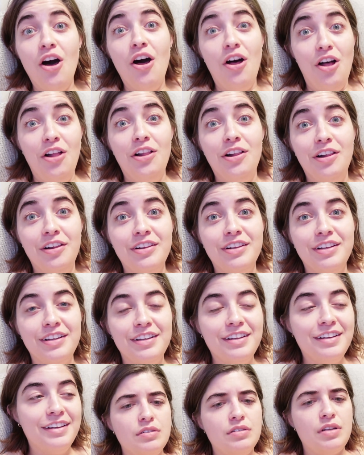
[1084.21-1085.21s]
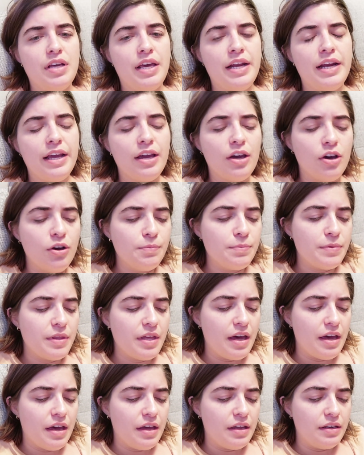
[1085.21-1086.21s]
all. And I hope
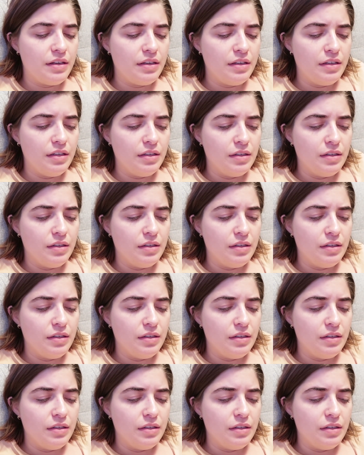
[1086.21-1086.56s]
that